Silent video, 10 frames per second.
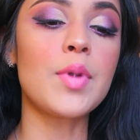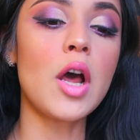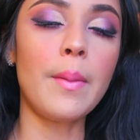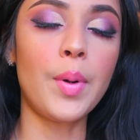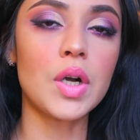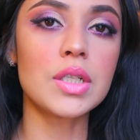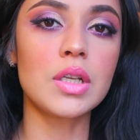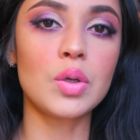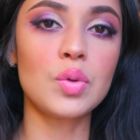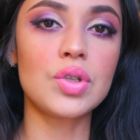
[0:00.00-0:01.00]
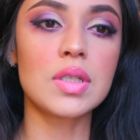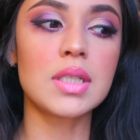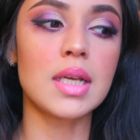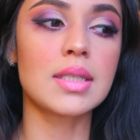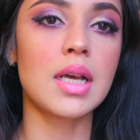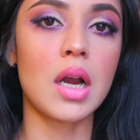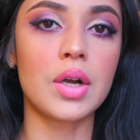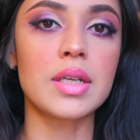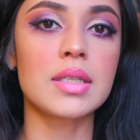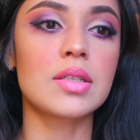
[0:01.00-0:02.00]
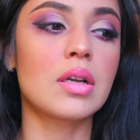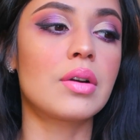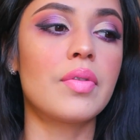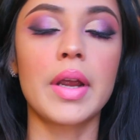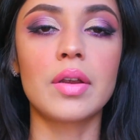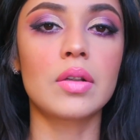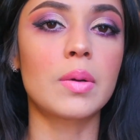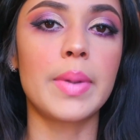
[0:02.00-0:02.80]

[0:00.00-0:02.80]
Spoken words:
not a person who just does cut creases on a regular